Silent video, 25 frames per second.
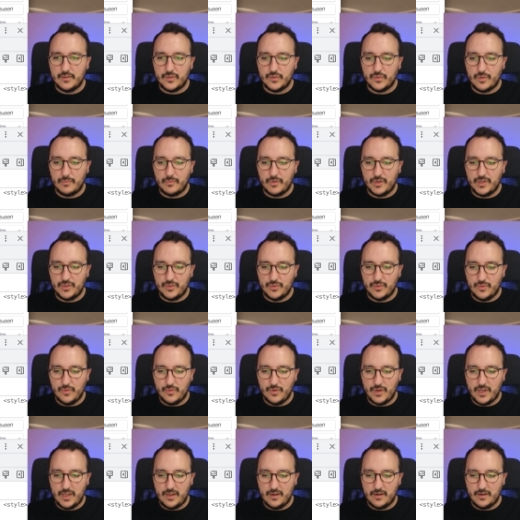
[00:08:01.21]
So I'm going to
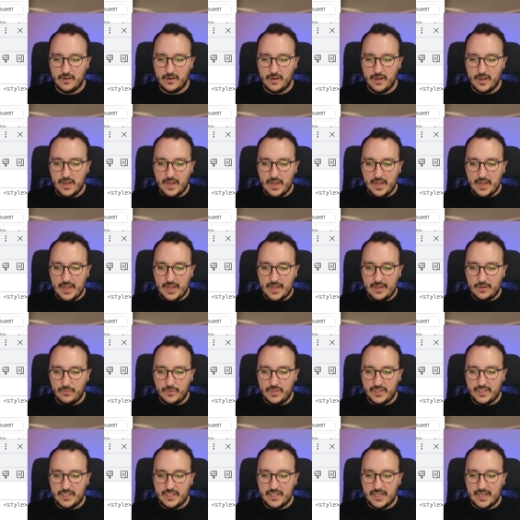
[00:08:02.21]
go here. And
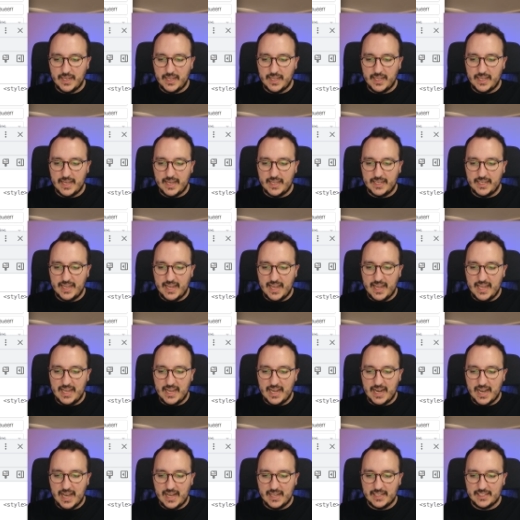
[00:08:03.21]
we see that I got a
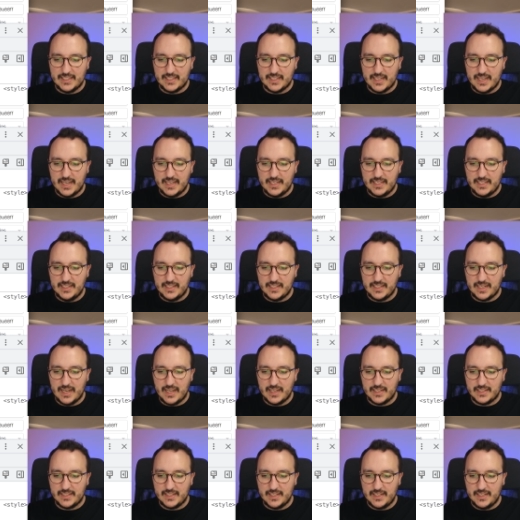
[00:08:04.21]
class, and this
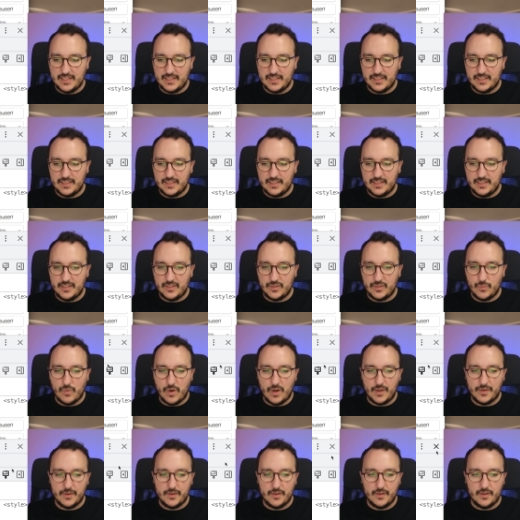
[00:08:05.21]
class is this
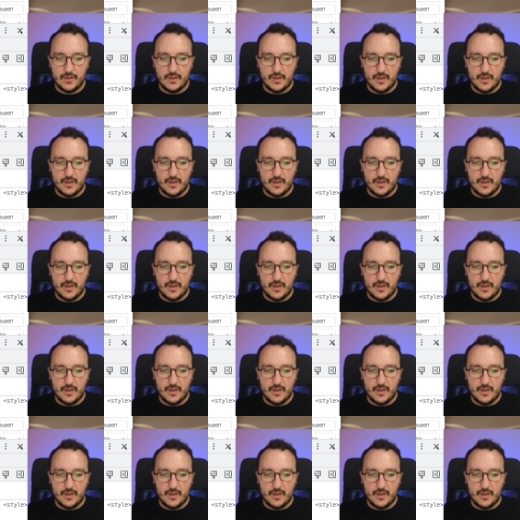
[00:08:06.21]
one.